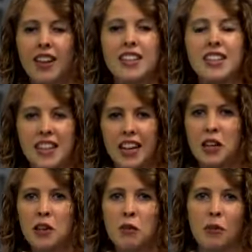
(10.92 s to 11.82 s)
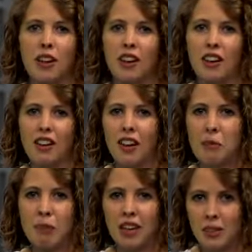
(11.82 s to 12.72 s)
Today we're going
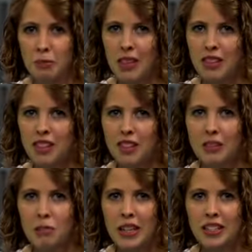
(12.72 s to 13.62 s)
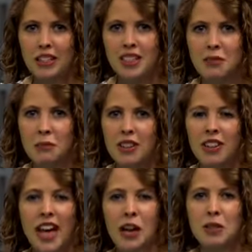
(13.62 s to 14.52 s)
back to basics with
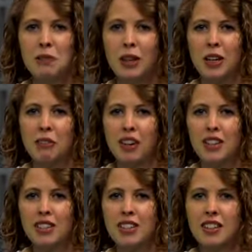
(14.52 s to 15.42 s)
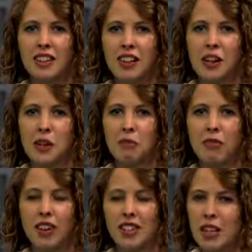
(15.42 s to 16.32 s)
how is money created.
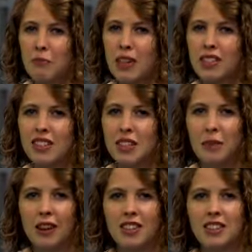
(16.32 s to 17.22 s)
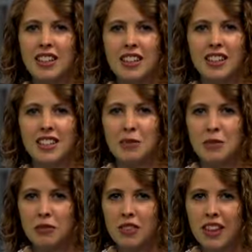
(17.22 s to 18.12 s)
I say basics, but actually it seems
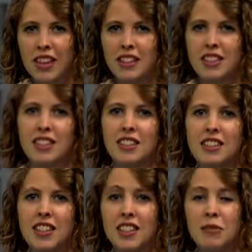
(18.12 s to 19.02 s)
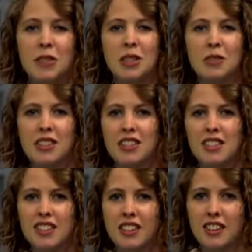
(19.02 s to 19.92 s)
often the case that the simplest
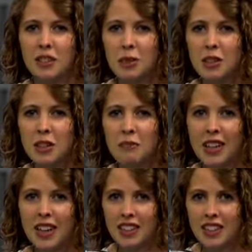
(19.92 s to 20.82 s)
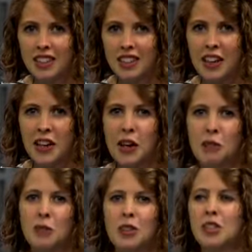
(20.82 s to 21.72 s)
questions are the most complicated,
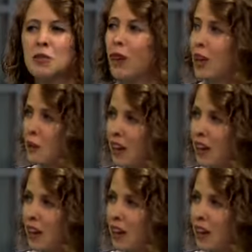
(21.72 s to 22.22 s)
which is why we're